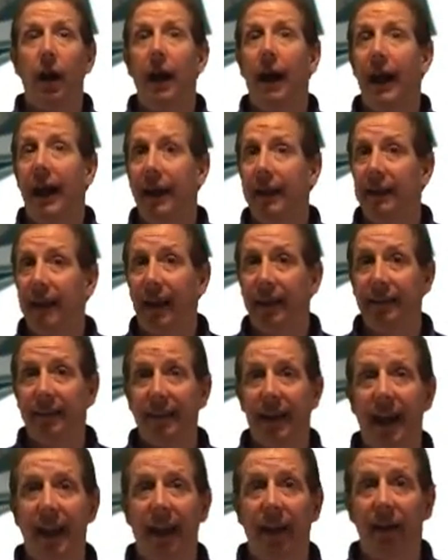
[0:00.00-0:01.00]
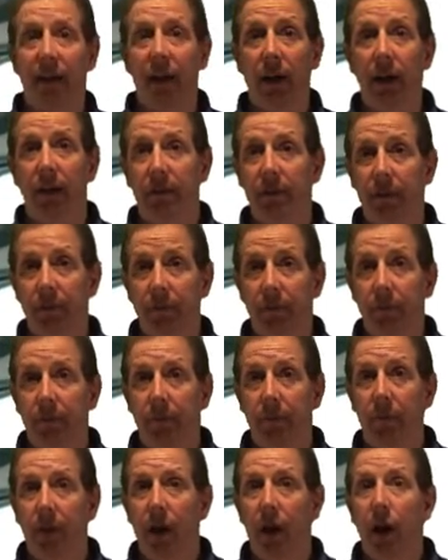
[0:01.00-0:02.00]
Anti-static gloves.
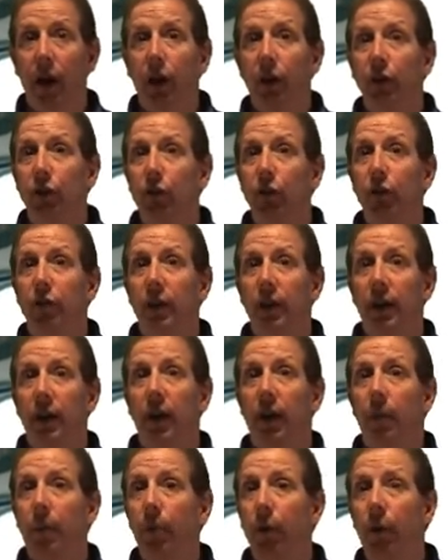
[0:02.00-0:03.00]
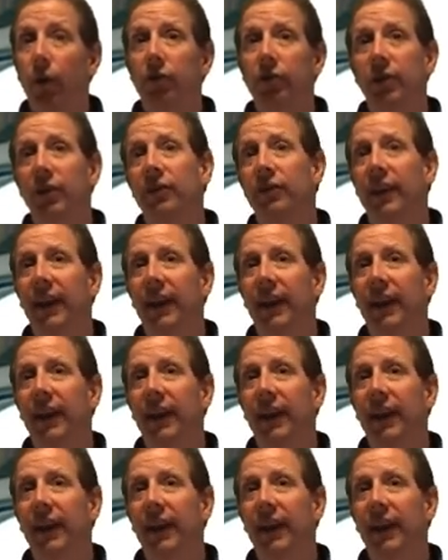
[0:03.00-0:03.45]
You can purchase